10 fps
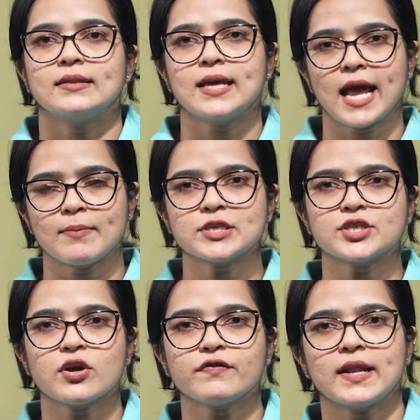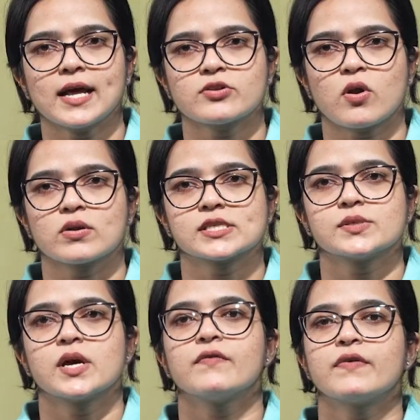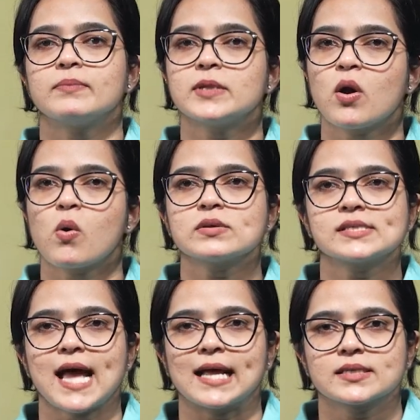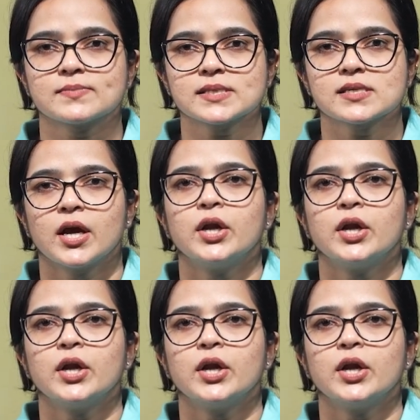The emission of electrons from the host atoms